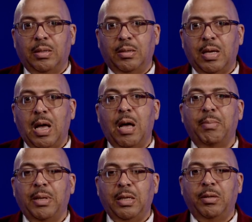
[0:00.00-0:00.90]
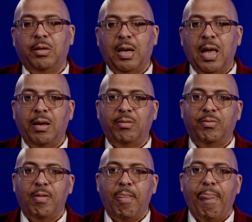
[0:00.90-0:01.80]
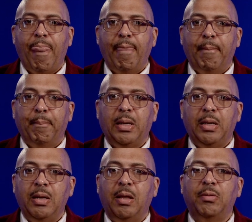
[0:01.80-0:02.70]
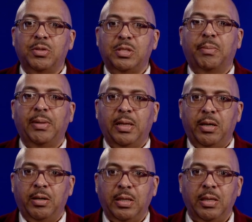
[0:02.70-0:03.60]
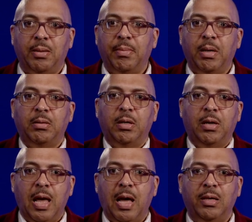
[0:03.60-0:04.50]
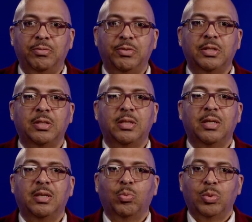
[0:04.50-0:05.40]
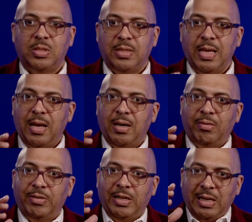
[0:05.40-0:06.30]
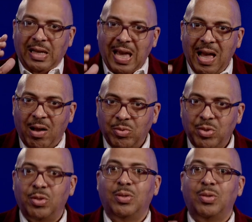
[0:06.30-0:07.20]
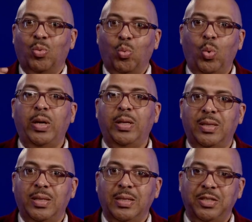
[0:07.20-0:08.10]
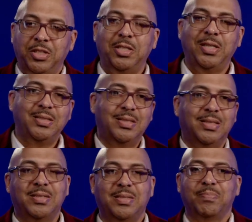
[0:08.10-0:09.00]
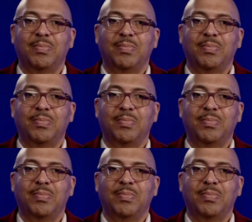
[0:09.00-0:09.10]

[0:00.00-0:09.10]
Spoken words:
common in their life, but another similarity among their lives was that of an encounter with Jesus.